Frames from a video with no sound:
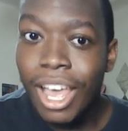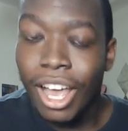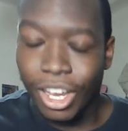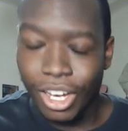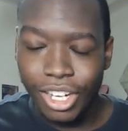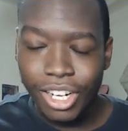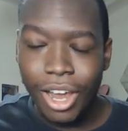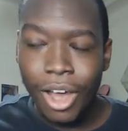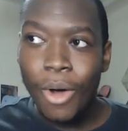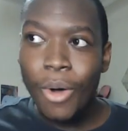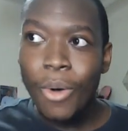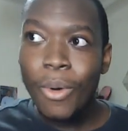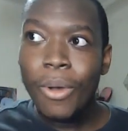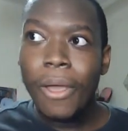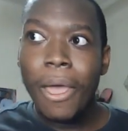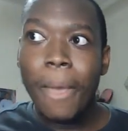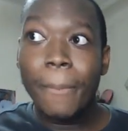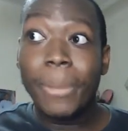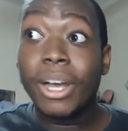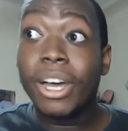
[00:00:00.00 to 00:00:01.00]
You know,
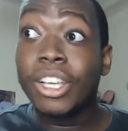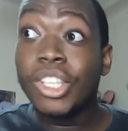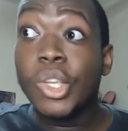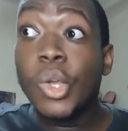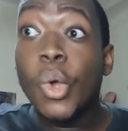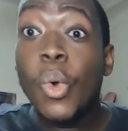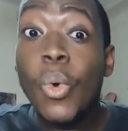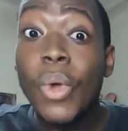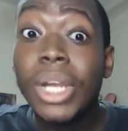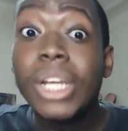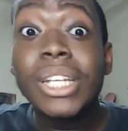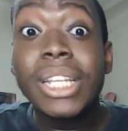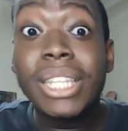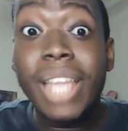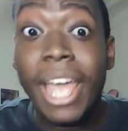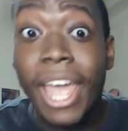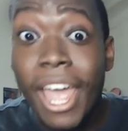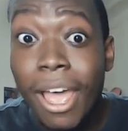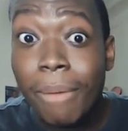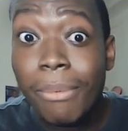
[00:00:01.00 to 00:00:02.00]
because Queen of the
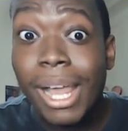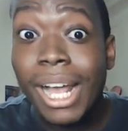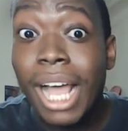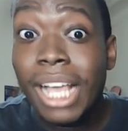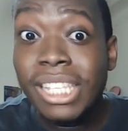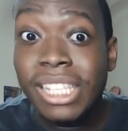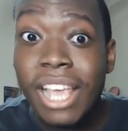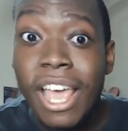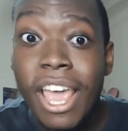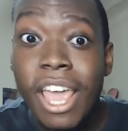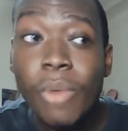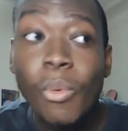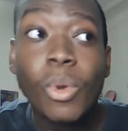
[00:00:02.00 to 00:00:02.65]
Damned, like I said,